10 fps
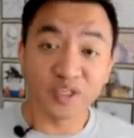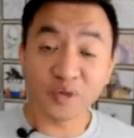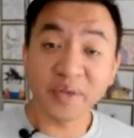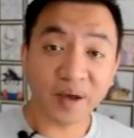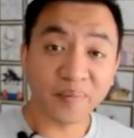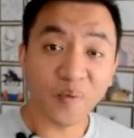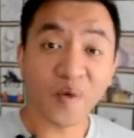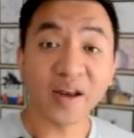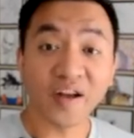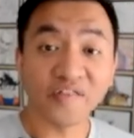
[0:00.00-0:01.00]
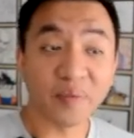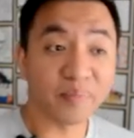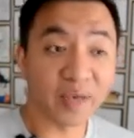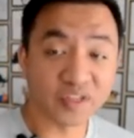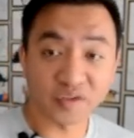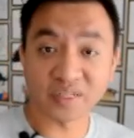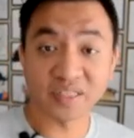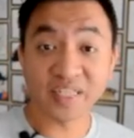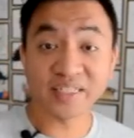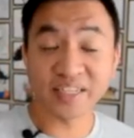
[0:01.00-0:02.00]
to become one of my
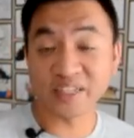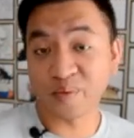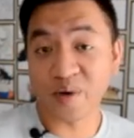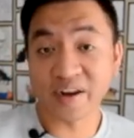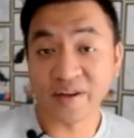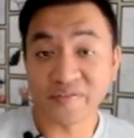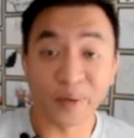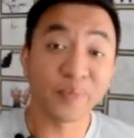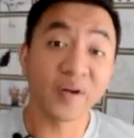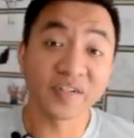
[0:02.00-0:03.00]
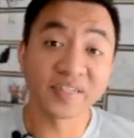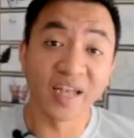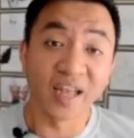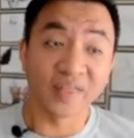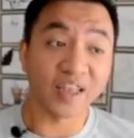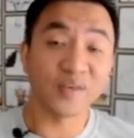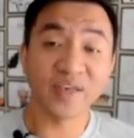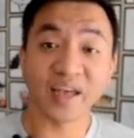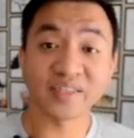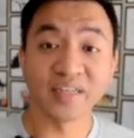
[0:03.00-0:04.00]
patrons. This is one of the perks that you
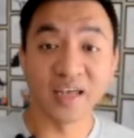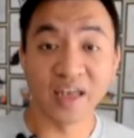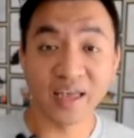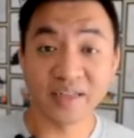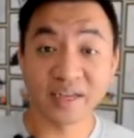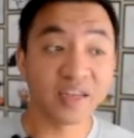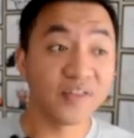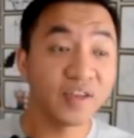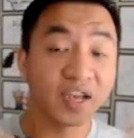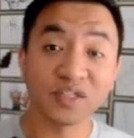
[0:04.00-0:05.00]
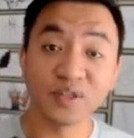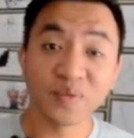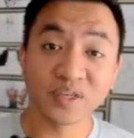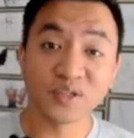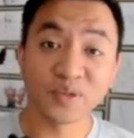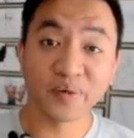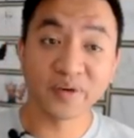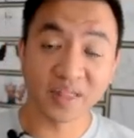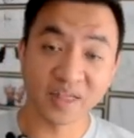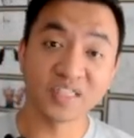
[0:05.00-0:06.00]
get. And uh, if you guys do want to
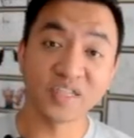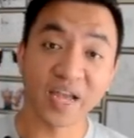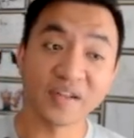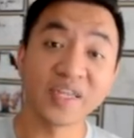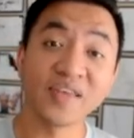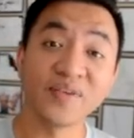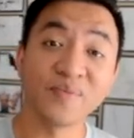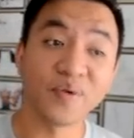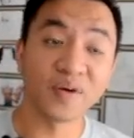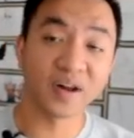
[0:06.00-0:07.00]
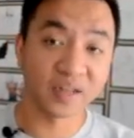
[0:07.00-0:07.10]
support this channel even more,